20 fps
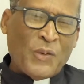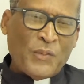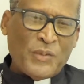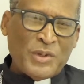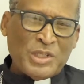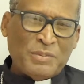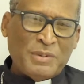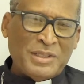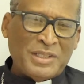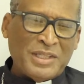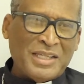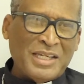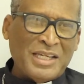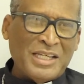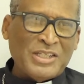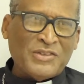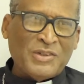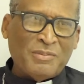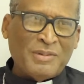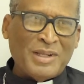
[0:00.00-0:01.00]
always be the
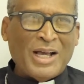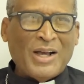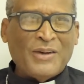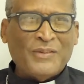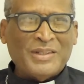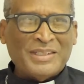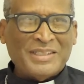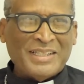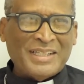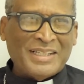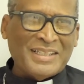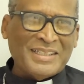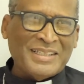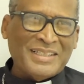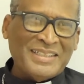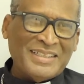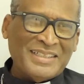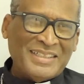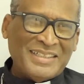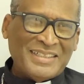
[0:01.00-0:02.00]
case from now until
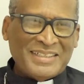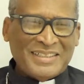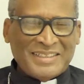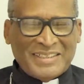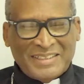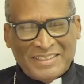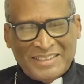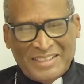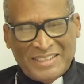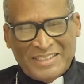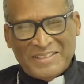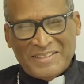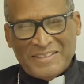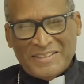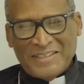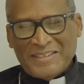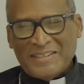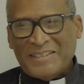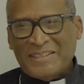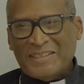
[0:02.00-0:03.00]

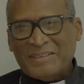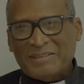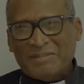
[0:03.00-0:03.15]
eternity.